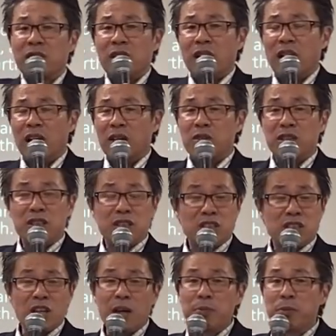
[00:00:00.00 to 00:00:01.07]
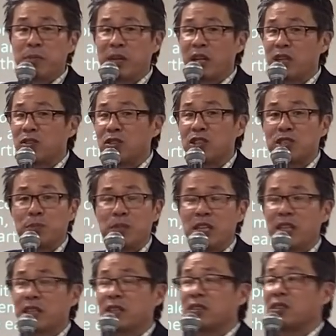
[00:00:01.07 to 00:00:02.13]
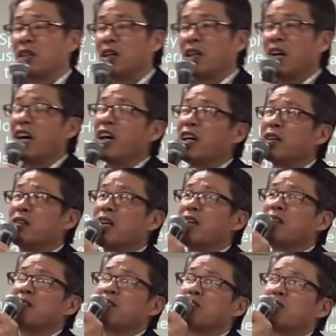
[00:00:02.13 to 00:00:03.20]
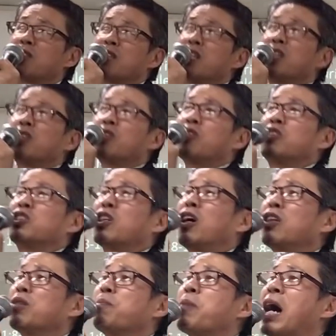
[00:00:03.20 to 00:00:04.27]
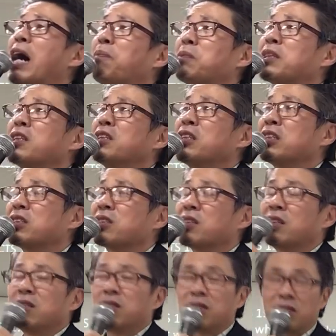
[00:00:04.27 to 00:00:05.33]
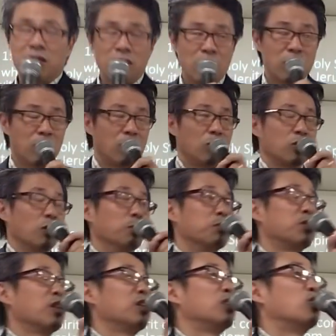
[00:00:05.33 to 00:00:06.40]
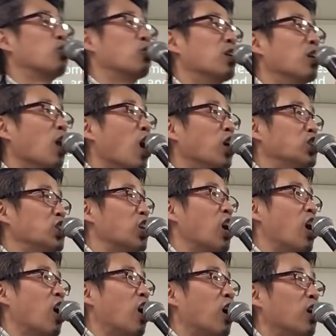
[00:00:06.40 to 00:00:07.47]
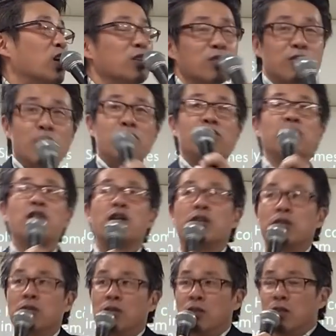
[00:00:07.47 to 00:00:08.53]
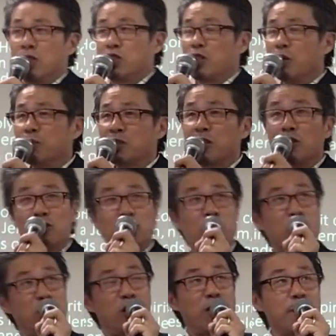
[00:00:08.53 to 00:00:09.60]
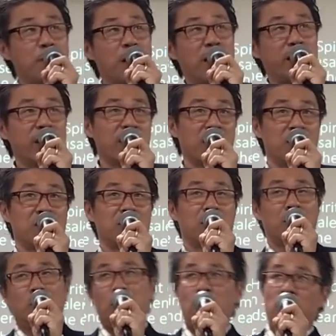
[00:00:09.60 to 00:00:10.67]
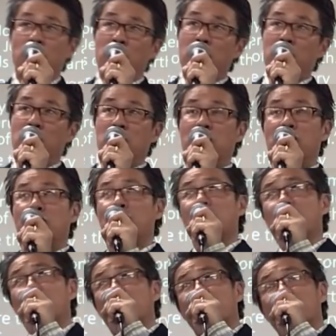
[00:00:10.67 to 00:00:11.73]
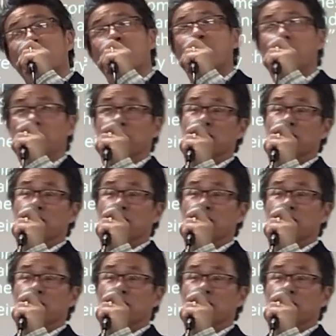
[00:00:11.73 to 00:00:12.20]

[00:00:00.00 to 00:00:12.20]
uh, the disciple began to speak and say, hey, they think you're John the Baptist. Some say you're Elijah. Some say you're Jeremiah or